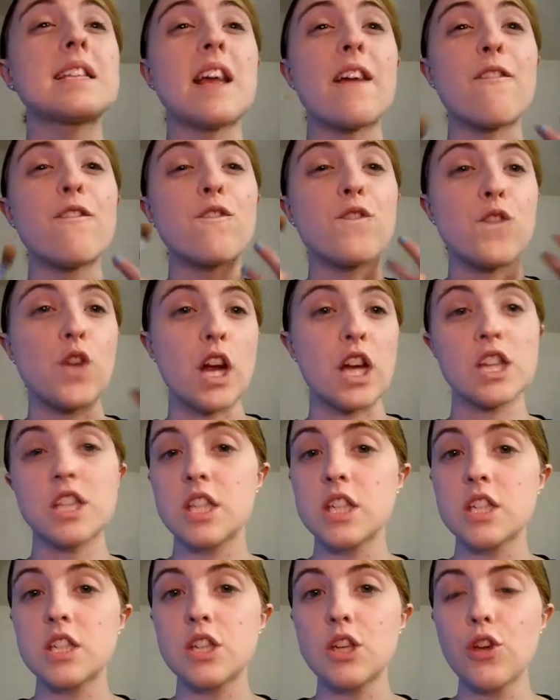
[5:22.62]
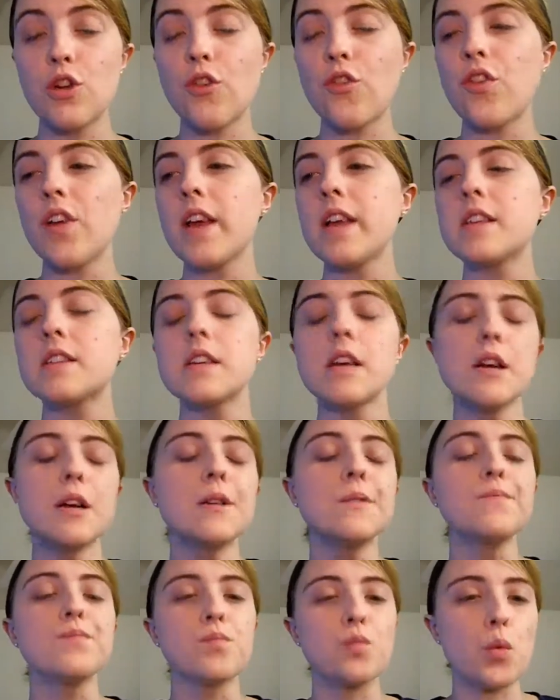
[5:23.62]
like freshness to your face,
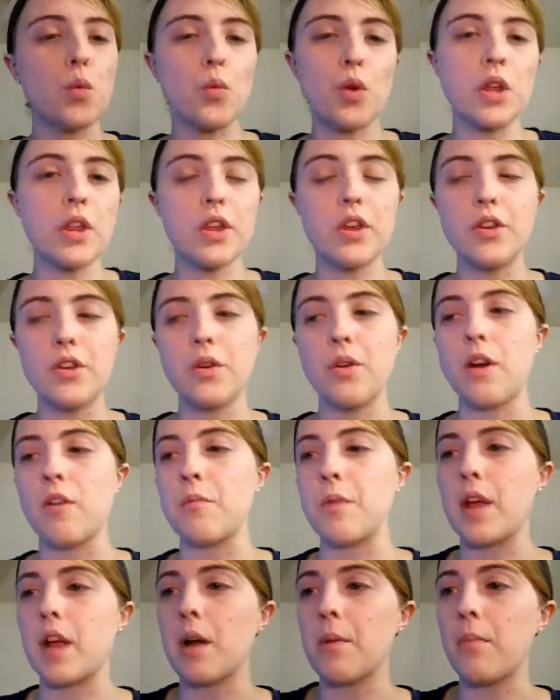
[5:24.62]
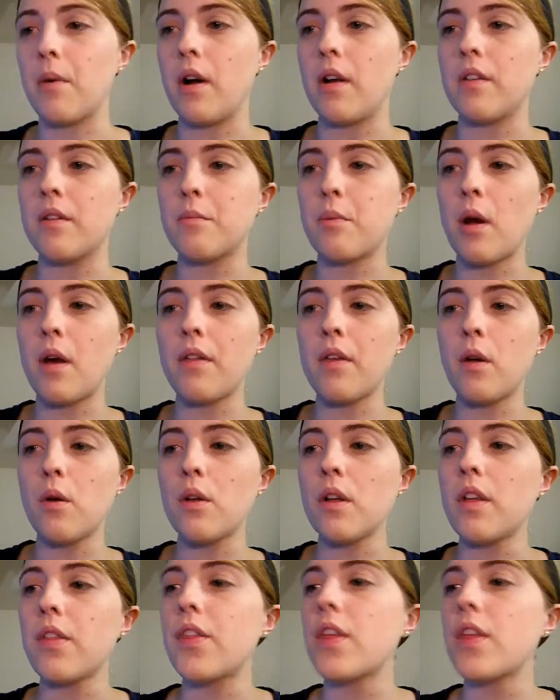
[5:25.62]
but really you do have makeup on. Probably the only